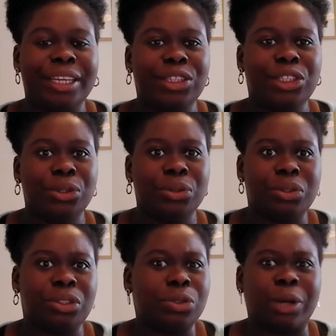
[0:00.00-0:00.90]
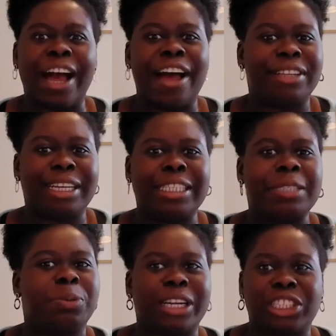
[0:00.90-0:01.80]
To have an
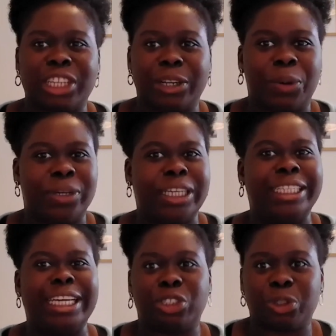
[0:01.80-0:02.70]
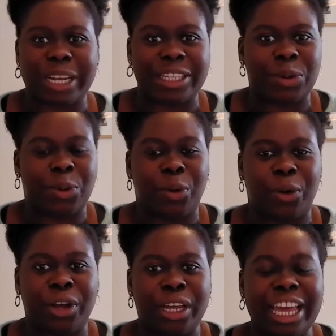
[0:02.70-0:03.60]
expression or an interest
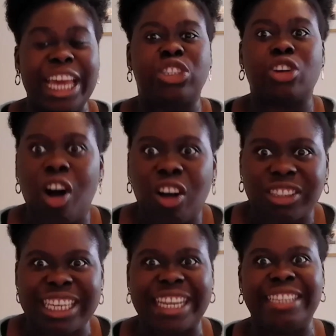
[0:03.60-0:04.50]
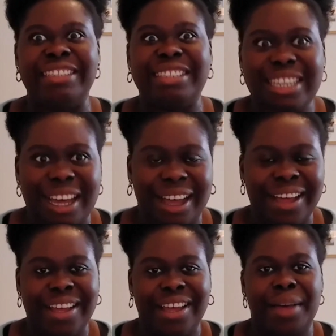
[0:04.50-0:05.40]
or a thought, an idea
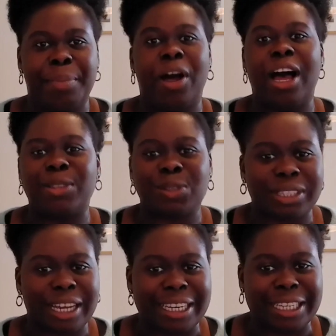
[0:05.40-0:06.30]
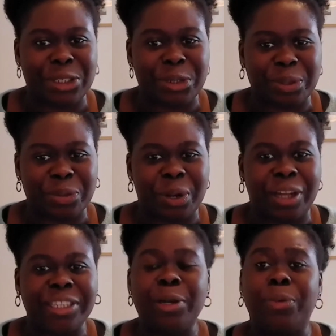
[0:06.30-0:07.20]
about how society should be
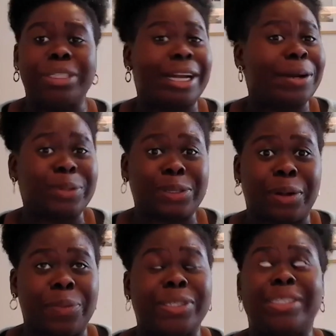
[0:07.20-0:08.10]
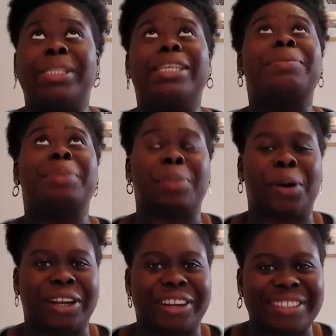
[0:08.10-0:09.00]
run, which I always thought was a little bit
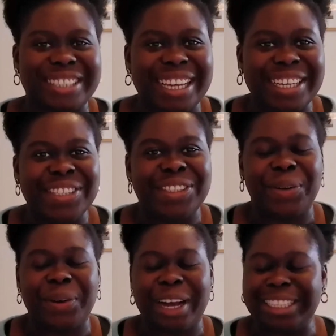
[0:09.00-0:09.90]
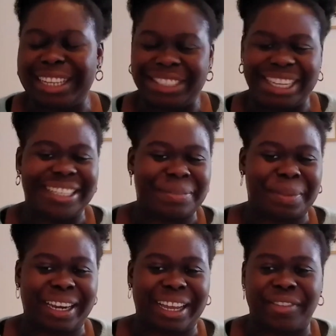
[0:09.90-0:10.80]
bonkers. So I dedicated
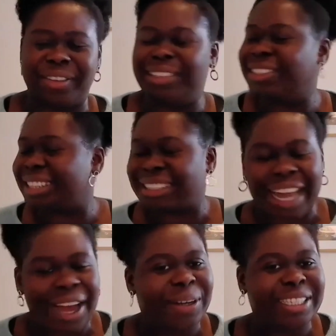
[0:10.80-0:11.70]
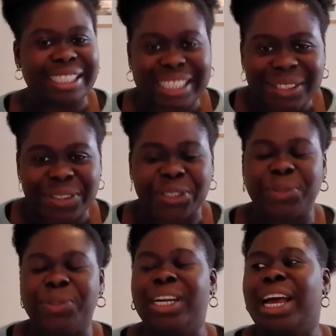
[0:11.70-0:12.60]
my life, and until now I still
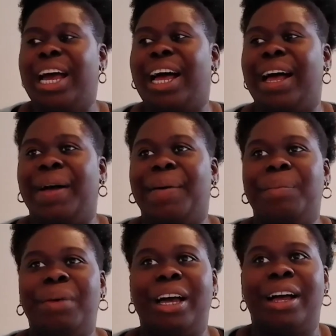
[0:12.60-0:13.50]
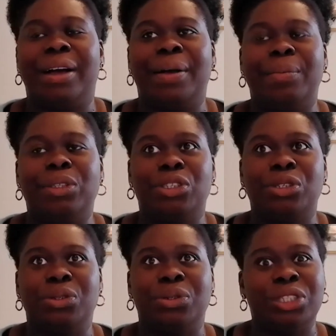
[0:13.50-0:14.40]
do,
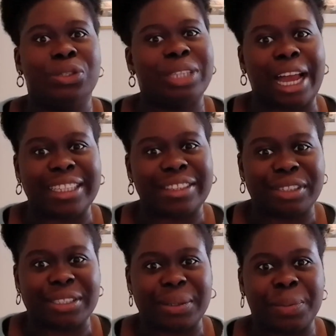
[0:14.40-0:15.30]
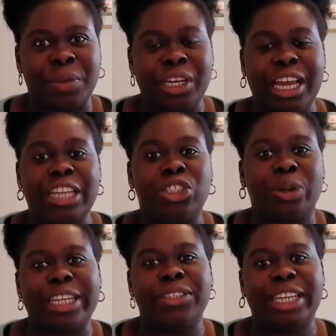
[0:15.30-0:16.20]
to youth activism and
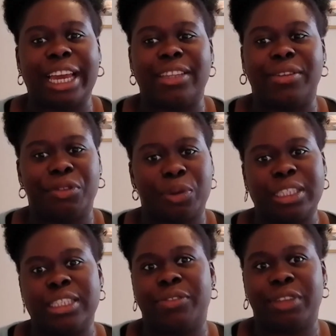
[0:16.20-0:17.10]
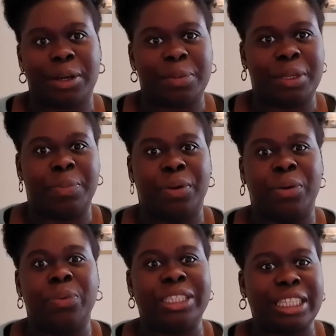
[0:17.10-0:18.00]
trying to get the voices of young
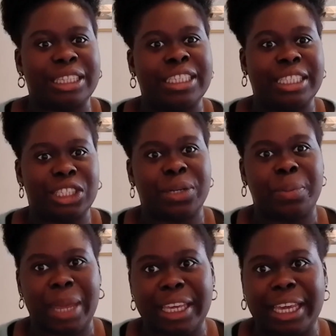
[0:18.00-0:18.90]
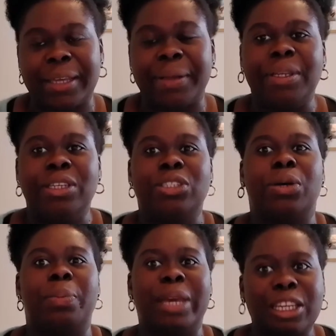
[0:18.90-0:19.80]
people within decision making.
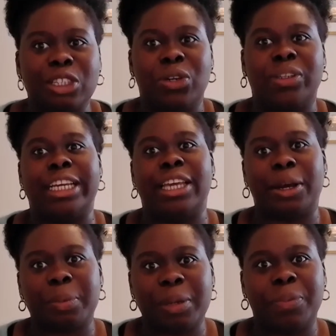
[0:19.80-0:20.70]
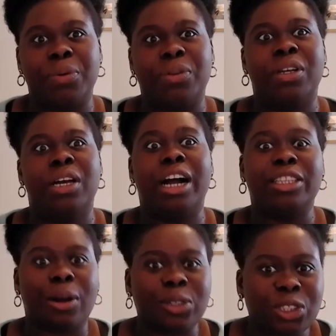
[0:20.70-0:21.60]
So making sure that young people are
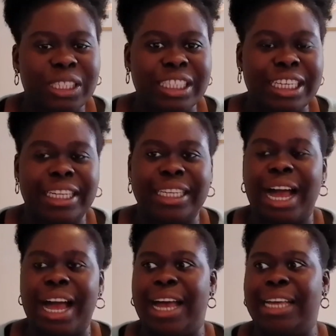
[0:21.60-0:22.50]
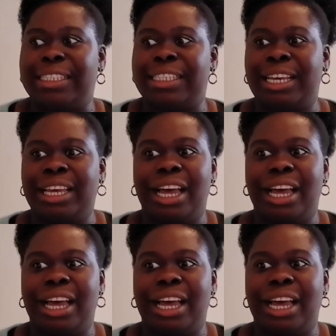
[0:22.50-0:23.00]
not just seen as